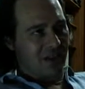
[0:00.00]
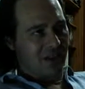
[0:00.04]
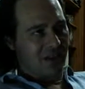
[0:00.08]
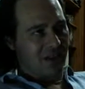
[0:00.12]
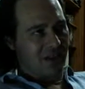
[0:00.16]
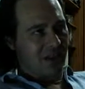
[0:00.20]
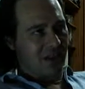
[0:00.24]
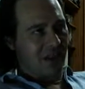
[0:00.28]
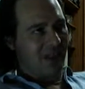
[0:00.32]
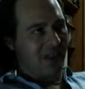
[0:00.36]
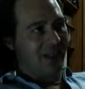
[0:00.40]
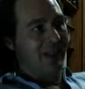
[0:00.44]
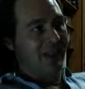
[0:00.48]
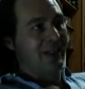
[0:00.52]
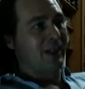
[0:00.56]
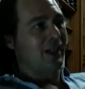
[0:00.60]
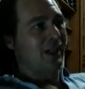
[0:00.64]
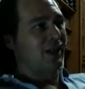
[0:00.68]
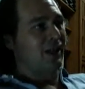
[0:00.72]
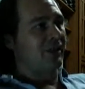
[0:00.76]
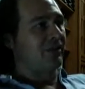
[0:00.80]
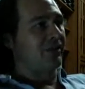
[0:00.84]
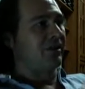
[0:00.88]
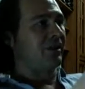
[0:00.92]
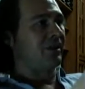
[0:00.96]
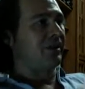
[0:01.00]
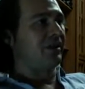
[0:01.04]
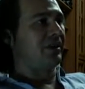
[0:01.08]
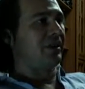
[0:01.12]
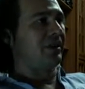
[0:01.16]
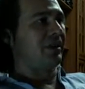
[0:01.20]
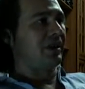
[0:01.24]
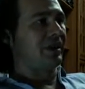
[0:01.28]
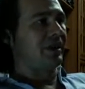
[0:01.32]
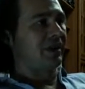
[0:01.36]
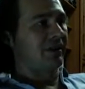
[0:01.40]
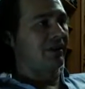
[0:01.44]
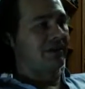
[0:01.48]
Okay? And then,
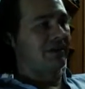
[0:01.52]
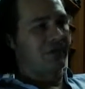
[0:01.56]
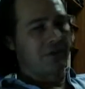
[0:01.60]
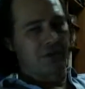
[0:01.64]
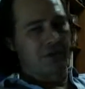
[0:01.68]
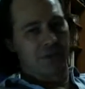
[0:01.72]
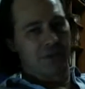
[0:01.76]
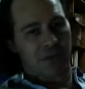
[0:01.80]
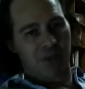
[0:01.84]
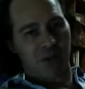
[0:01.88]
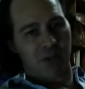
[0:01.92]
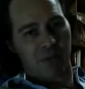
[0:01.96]
of course,